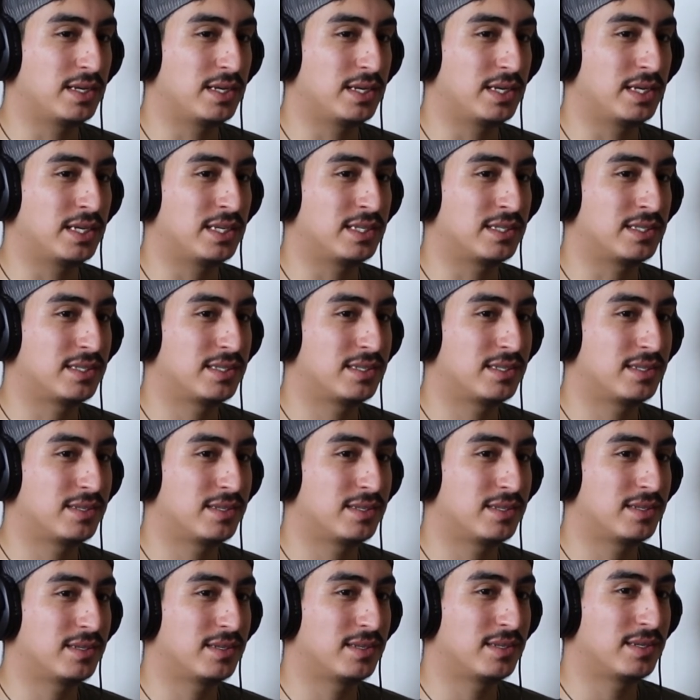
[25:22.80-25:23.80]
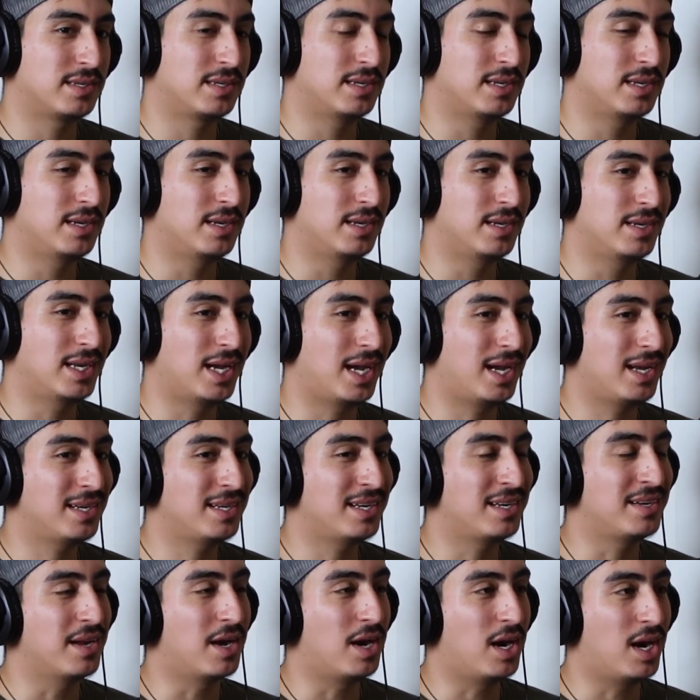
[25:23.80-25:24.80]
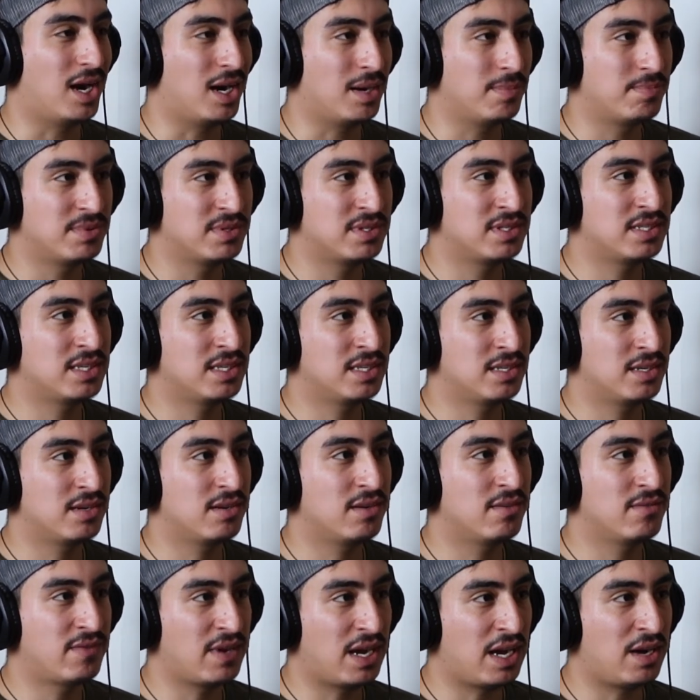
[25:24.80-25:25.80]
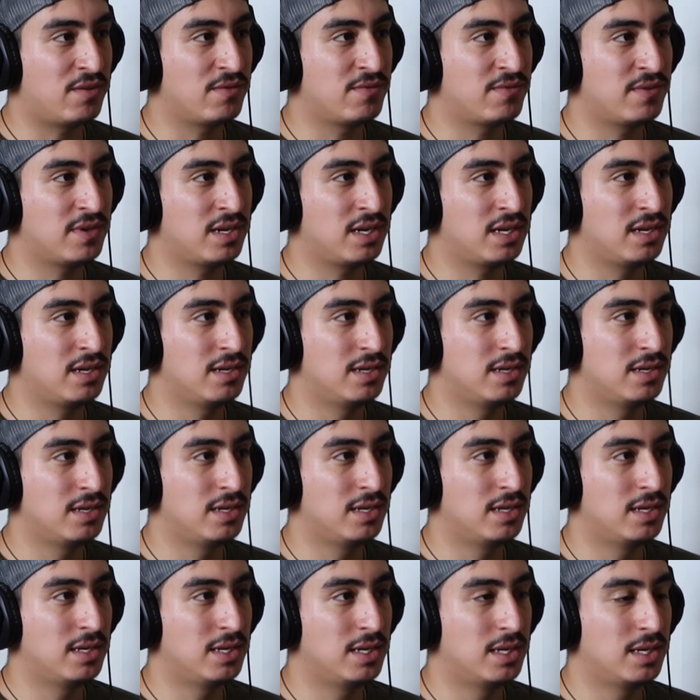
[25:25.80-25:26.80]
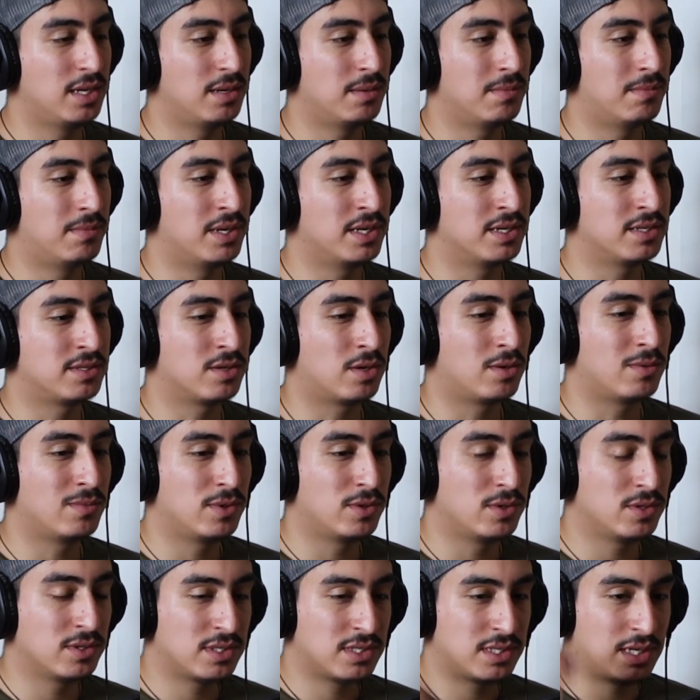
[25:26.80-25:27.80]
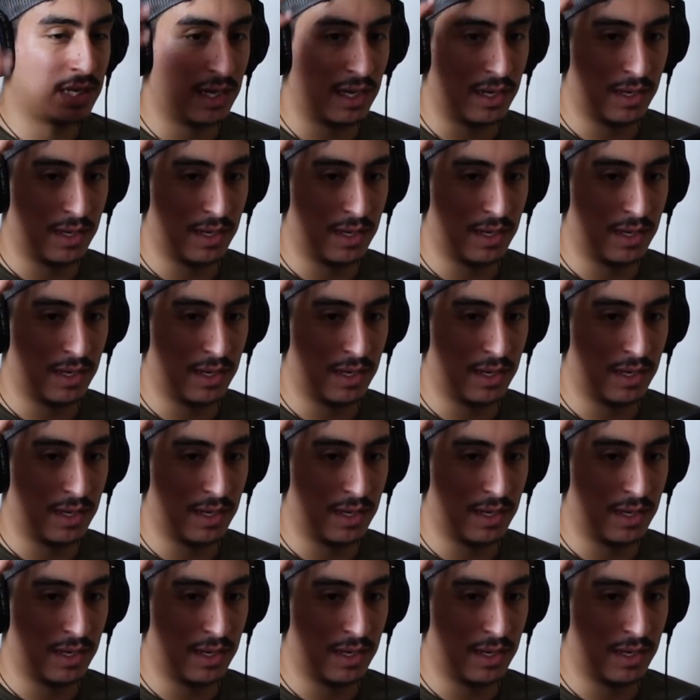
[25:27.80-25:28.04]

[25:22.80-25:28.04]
it's not an opposite of alpha, but it's almost